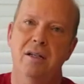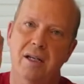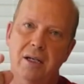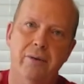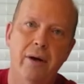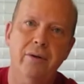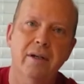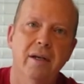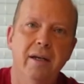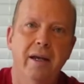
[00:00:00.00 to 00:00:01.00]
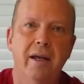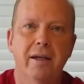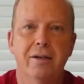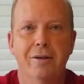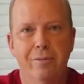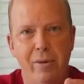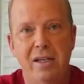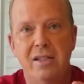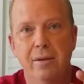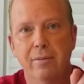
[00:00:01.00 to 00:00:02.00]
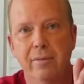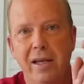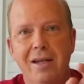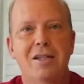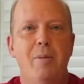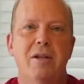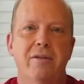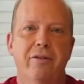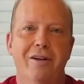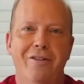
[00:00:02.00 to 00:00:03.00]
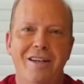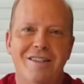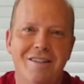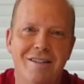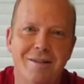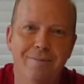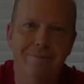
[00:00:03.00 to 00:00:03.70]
Now go out and make some inexpensive renovations.